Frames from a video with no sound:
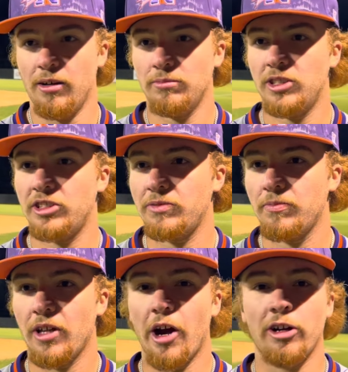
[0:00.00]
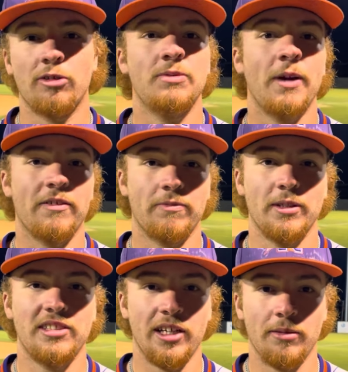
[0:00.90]
Just earning respect from
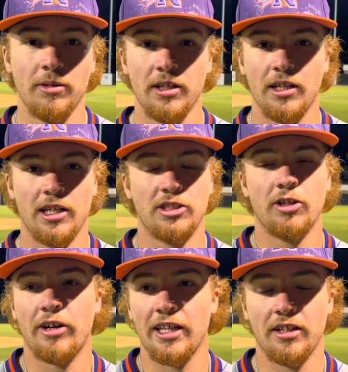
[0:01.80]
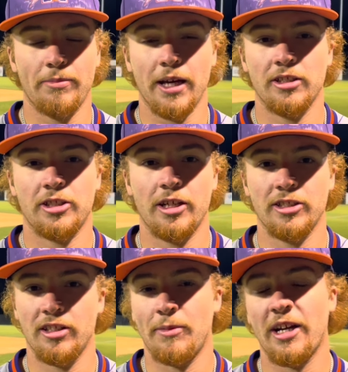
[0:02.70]
the team and just going out there and pounding the strike
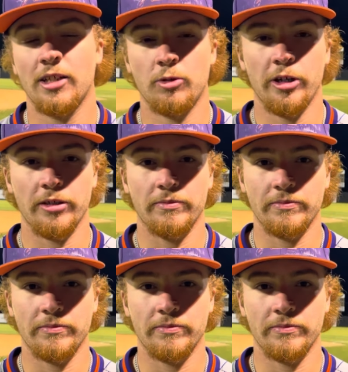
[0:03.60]
zone, letting my guys work.